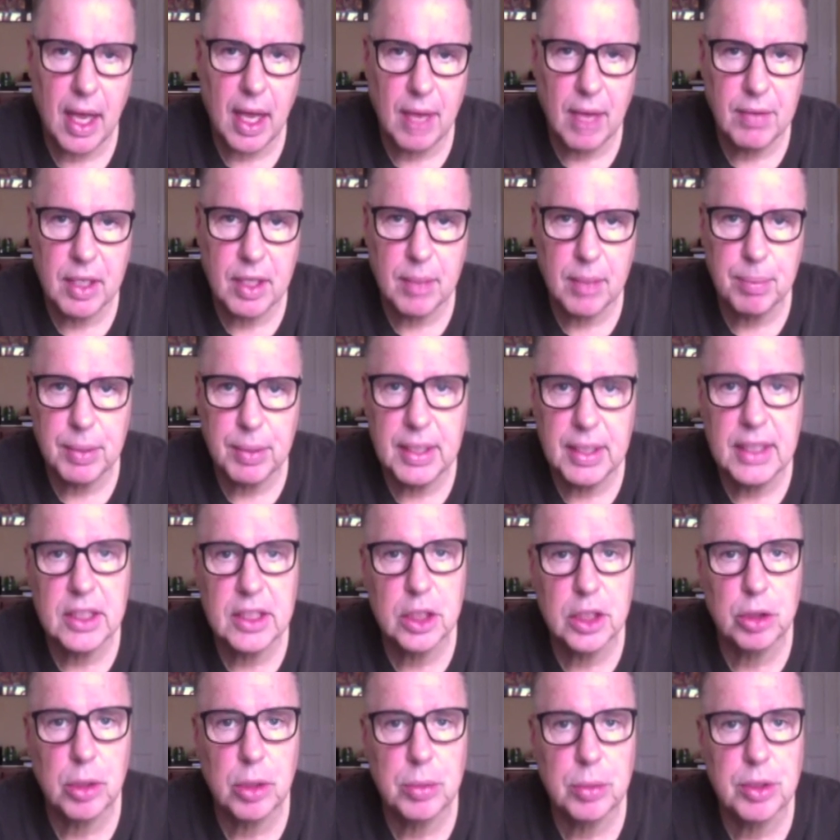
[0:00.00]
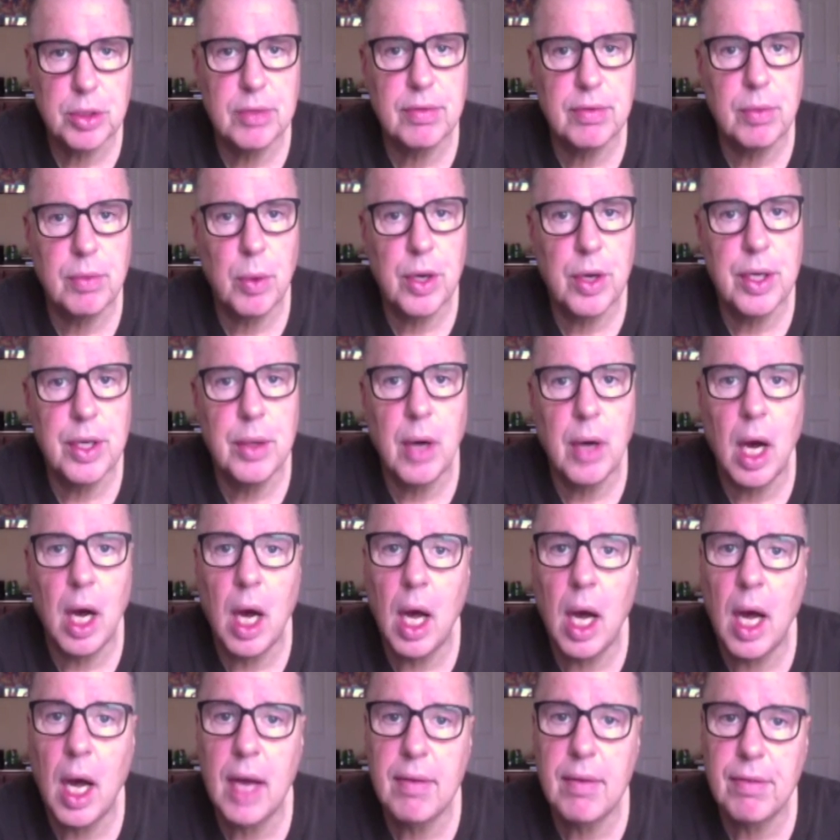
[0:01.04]
I have a complete description for you
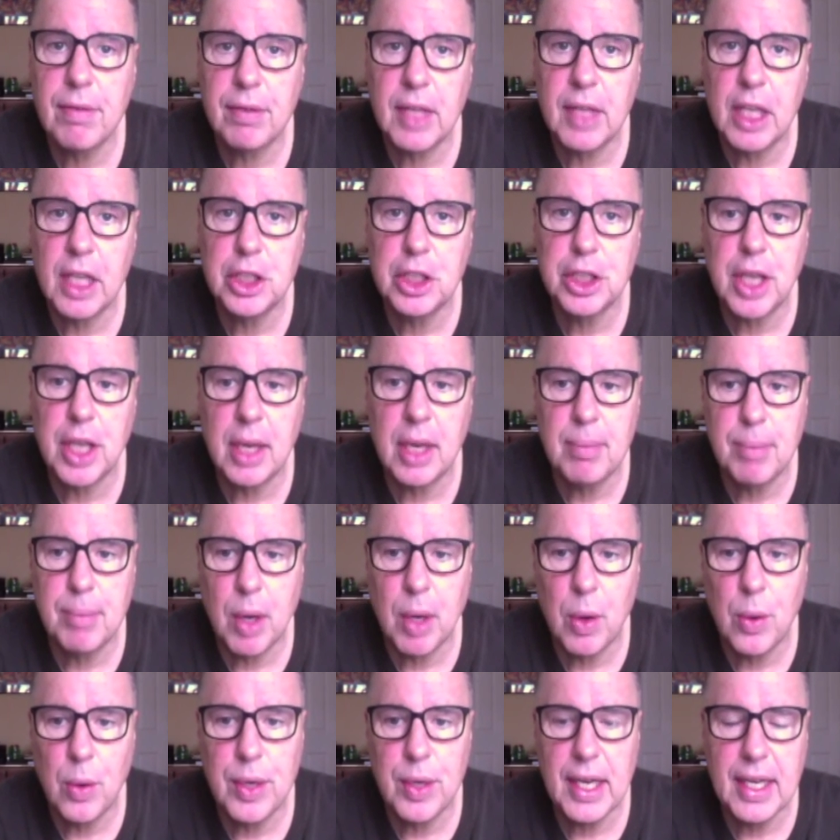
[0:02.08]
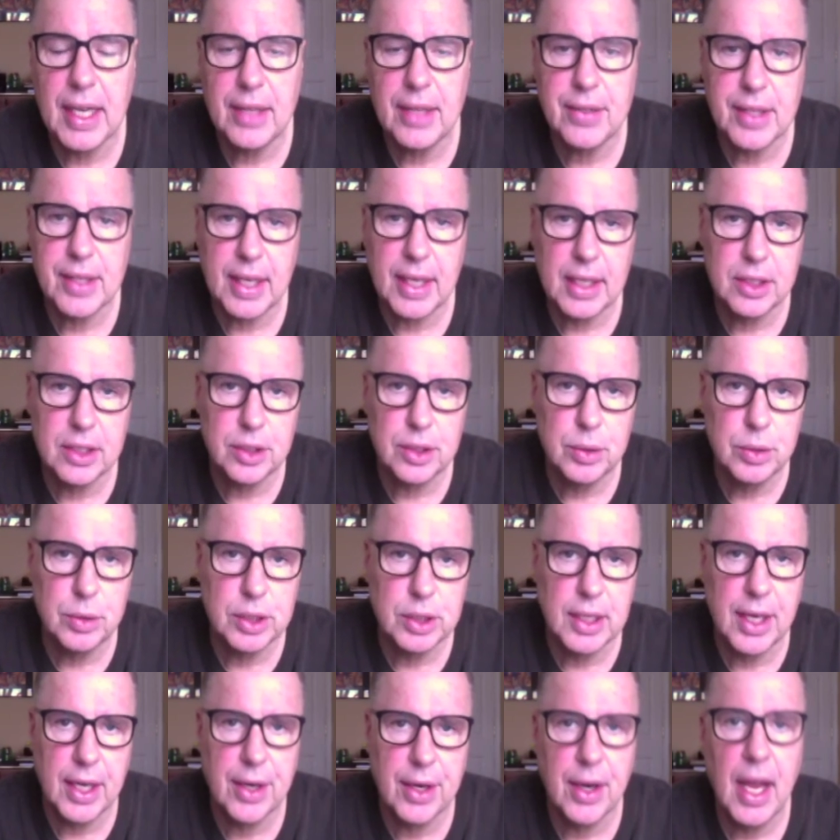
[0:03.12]
on Flesh and Bone in today's
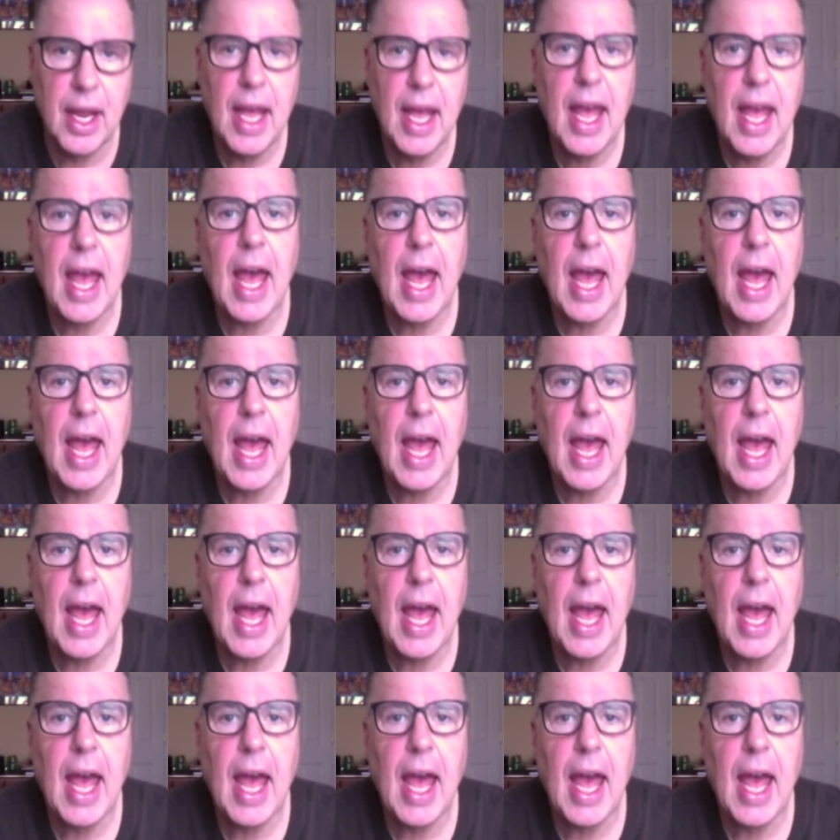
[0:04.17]
newsletter